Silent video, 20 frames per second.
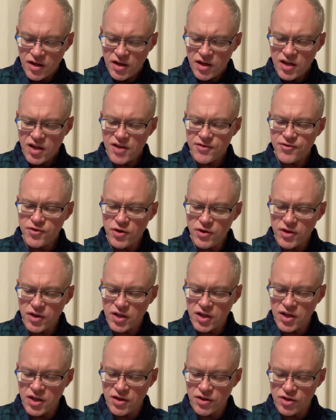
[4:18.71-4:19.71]
If you're the
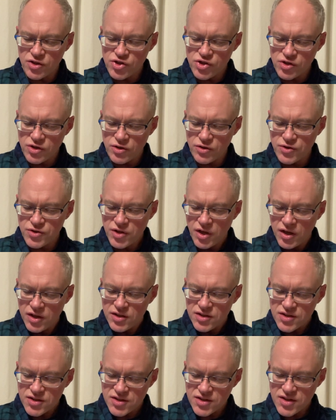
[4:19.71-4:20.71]
king of the Jews,
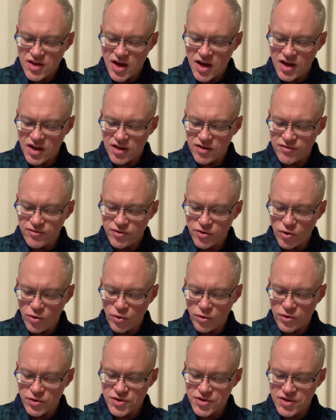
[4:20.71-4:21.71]
save
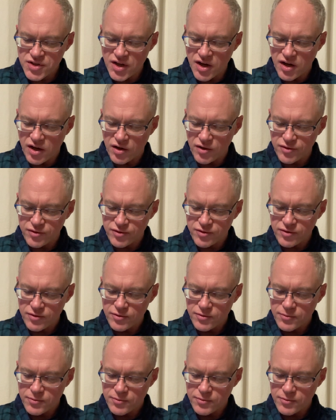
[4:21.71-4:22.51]
yourself.